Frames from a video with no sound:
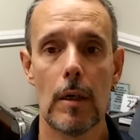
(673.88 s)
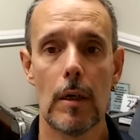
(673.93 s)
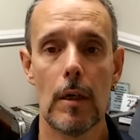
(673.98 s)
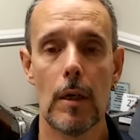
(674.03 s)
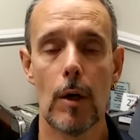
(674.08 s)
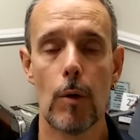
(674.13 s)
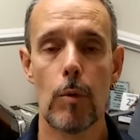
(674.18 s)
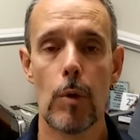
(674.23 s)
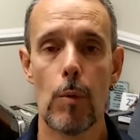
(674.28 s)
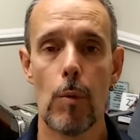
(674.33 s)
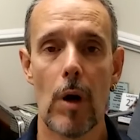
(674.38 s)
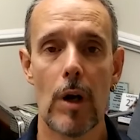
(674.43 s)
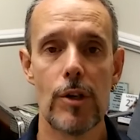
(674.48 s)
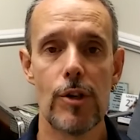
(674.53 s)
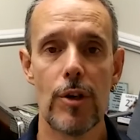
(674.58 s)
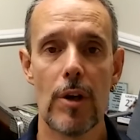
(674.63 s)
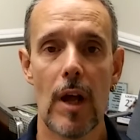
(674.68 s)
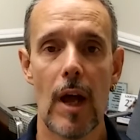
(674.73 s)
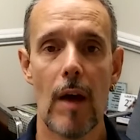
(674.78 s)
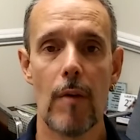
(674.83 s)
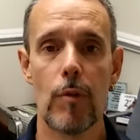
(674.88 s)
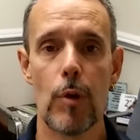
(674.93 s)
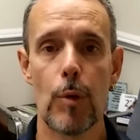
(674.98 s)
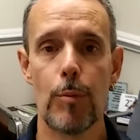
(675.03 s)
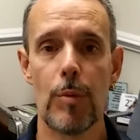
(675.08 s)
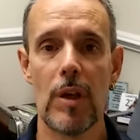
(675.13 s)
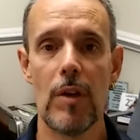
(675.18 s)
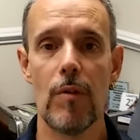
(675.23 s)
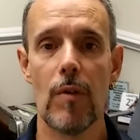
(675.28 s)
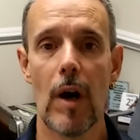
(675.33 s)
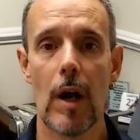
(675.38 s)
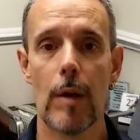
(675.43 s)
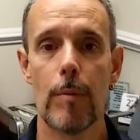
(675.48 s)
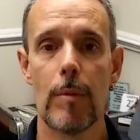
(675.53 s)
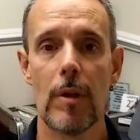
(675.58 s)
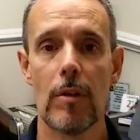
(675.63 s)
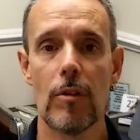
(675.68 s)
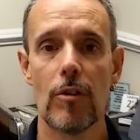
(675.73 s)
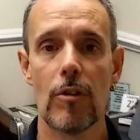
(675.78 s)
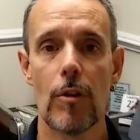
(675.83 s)
you know, we want you to have your B
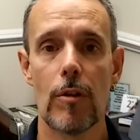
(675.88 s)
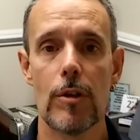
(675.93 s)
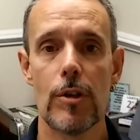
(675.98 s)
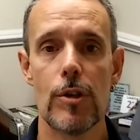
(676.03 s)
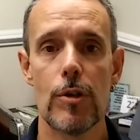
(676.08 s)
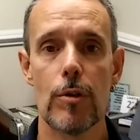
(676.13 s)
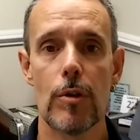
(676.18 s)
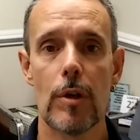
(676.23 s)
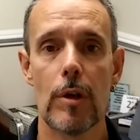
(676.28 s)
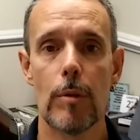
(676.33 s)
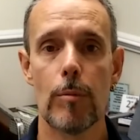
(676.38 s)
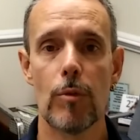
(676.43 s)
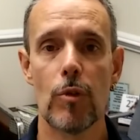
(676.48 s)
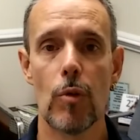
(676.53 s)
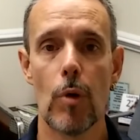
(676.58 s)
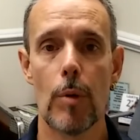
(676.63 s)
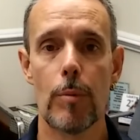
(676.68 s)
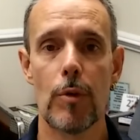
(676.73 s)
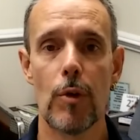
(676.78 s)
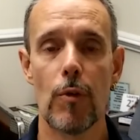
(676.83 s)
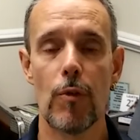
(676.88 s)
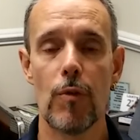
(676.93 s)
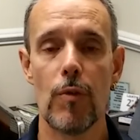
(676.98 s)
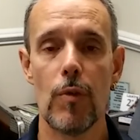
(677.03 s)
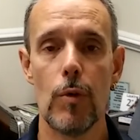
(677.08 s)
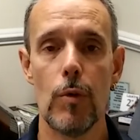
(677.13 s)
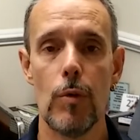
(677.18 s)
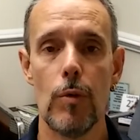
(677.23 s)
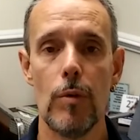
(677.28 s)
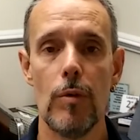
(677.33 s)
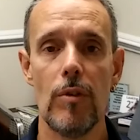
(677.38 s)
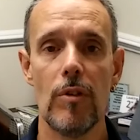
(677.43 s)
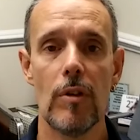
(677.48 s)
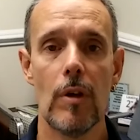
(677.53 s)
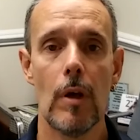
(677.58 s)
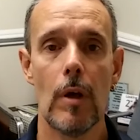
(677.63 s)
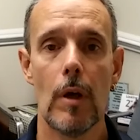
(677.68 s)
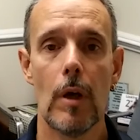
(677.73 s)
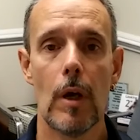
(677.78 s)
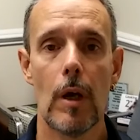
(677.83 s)
vitamins so that you can absorb your foods